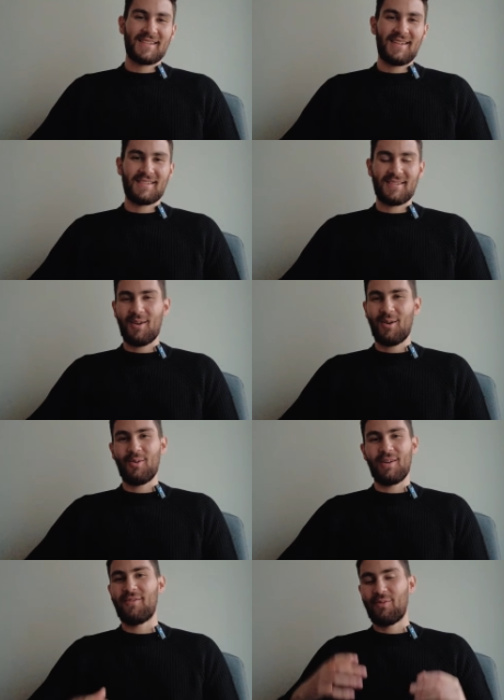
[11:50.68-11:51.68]
says
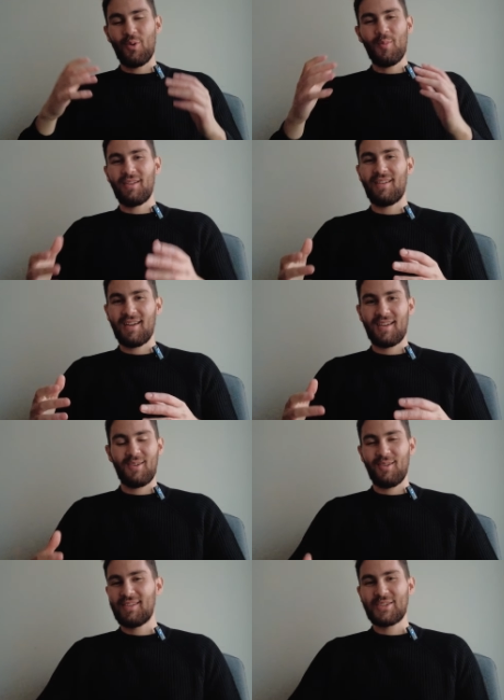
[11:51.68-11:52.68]
oh if woman like
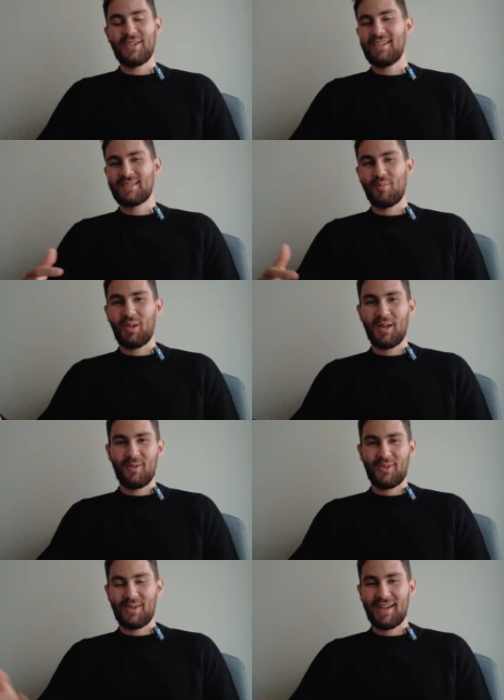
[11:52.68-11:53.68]
you she needs to play
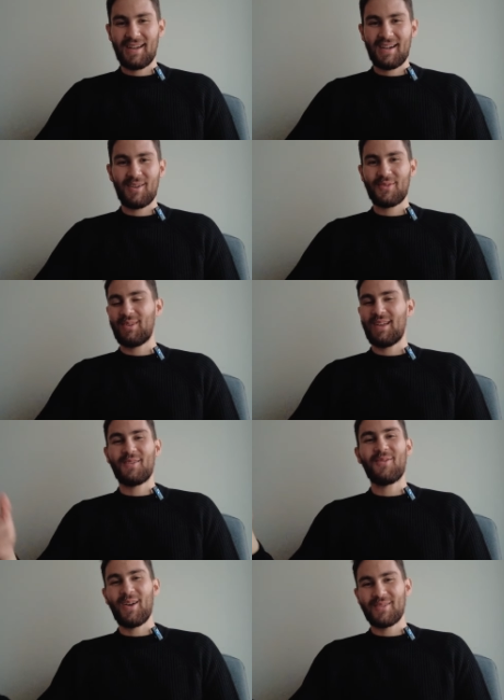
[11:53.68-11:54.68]
with her hair after
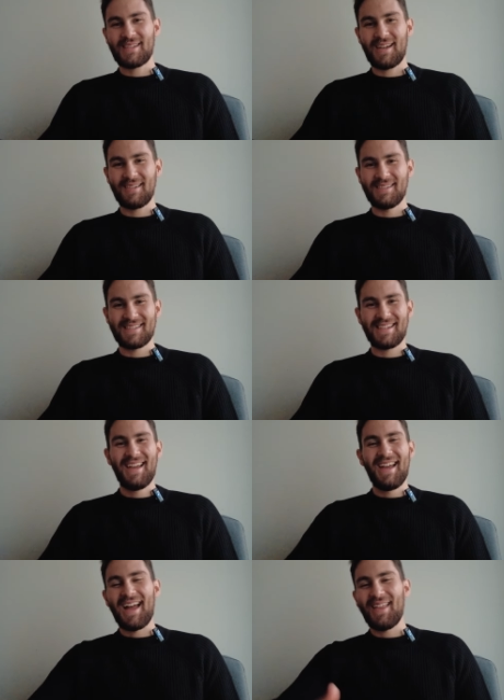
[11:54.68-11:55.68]
like five seconds
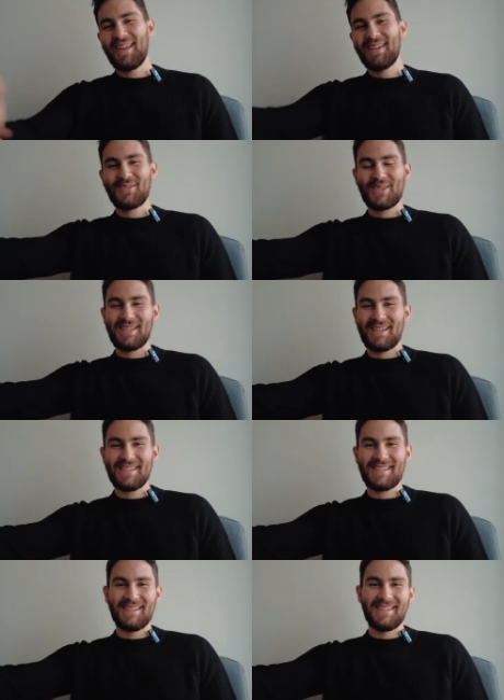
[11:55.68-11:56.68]
and then if she
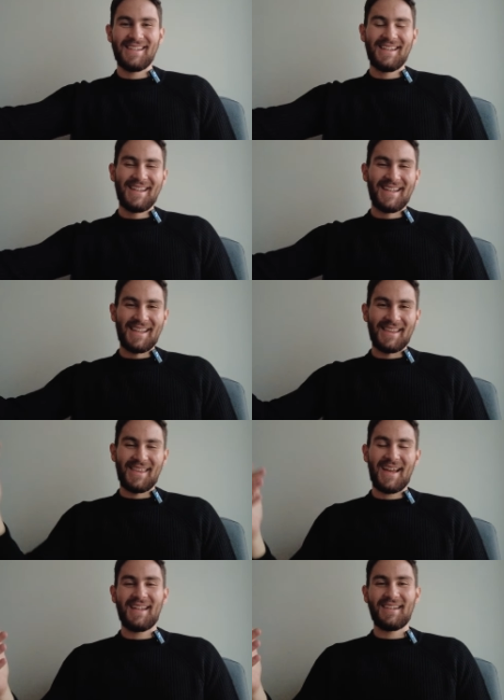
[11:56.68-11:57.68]
doesn't
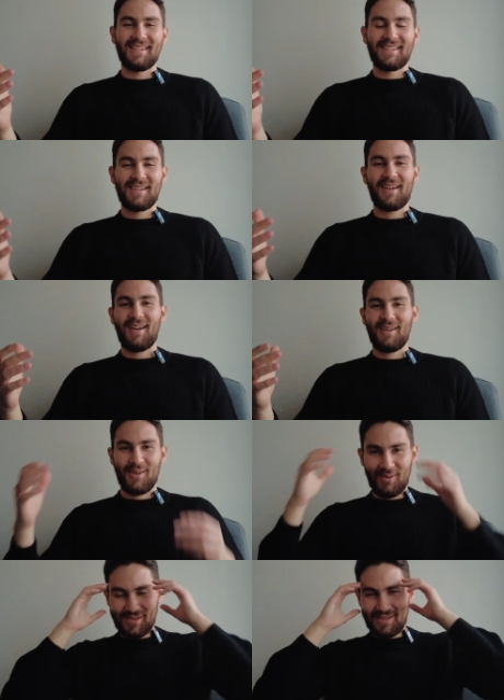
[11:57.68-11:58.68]
then the guy
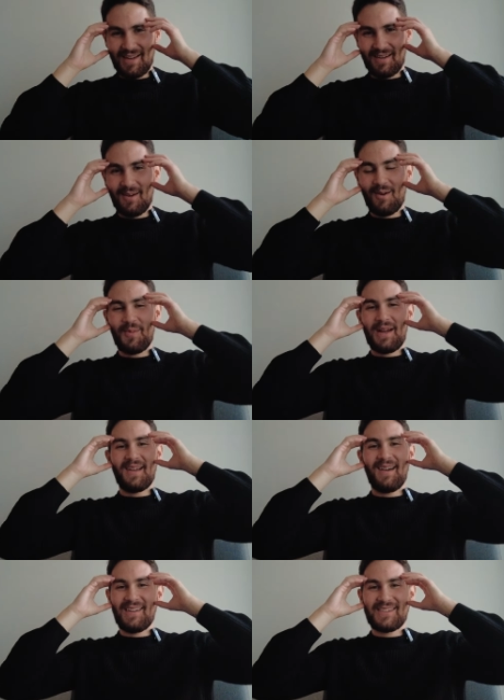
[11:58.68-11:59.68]
goes like oh my
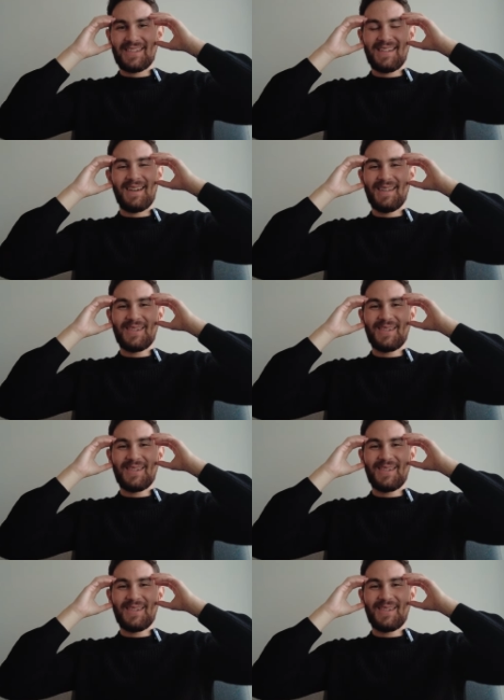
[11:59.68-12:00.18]
god she's not